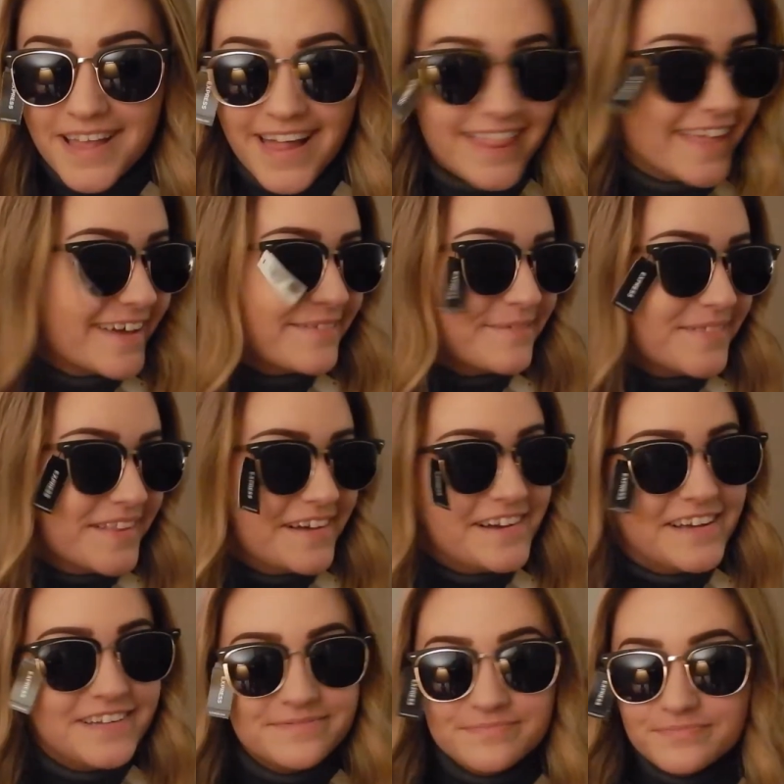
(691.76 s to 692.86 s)
I like them a
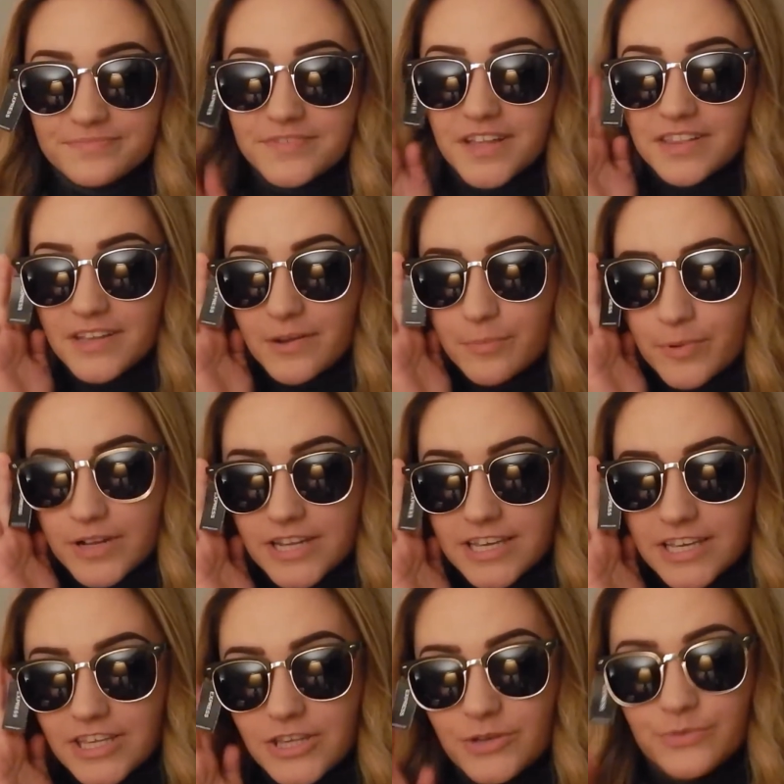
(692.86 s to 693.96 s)
lot. They're pretty
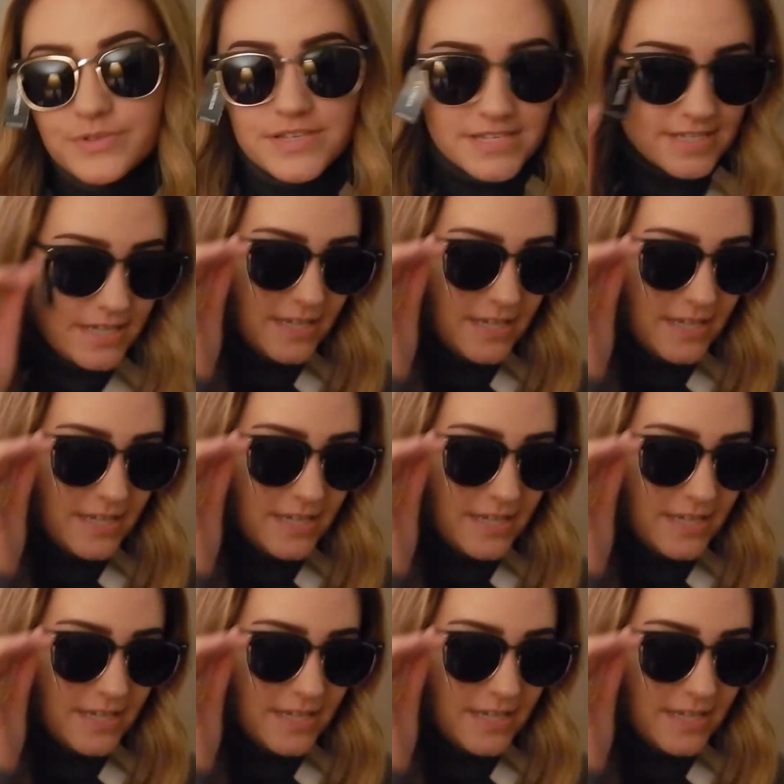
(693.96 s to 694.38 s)
cute.